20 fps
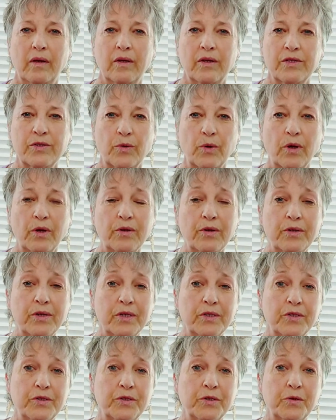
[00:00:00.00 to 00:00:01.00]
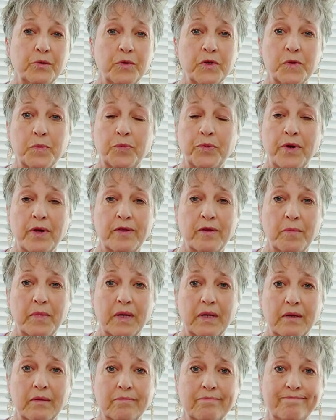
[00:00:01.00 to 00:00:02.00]
So all you need to do is breathe them
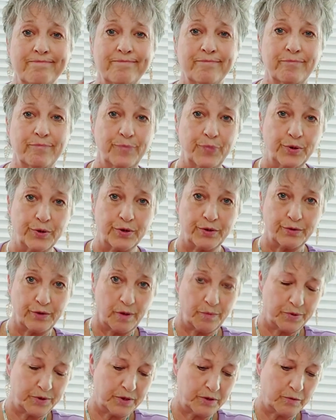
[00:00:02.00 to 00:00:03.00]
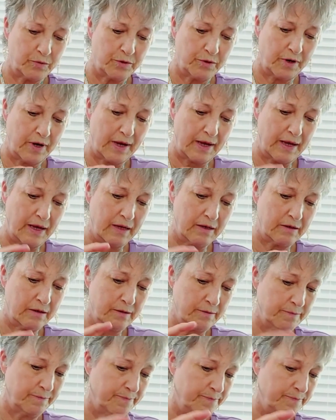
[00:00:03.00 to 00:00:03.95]
in. Put a drop or two in your hand.